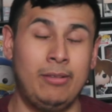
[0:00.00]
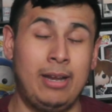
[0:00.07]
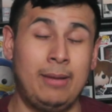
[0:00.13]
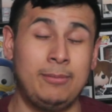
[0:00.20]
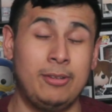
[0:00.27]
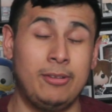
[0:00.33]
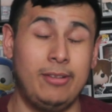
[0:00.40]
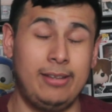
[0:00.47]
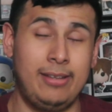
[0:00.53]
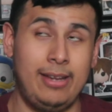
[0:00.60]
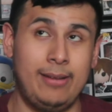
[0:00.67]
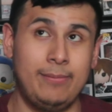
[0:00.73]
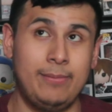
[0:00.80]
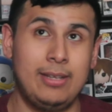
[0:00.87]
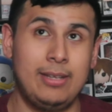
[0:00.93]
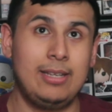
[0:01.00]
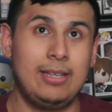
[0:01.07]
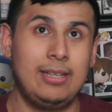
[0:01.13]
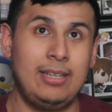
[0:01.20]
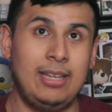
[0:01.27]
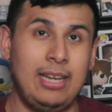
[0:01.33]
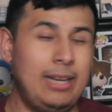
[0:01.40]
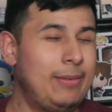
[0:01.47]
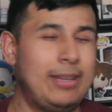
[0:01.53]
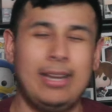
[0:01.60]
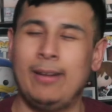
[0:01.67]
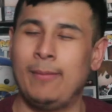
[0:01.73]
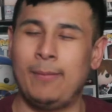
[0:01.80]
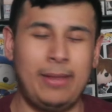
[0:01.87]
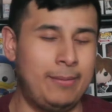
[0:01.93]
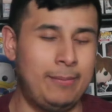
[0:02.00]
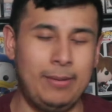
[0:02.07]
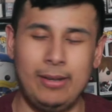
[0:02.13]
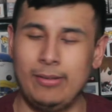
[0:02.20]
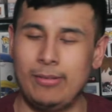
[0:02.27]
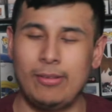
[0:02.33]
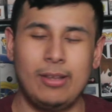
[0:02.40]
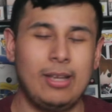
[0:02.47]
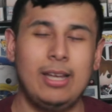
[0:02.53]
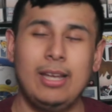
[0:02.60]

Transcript: And I'm just like, damn, can't even get him 10 minutes.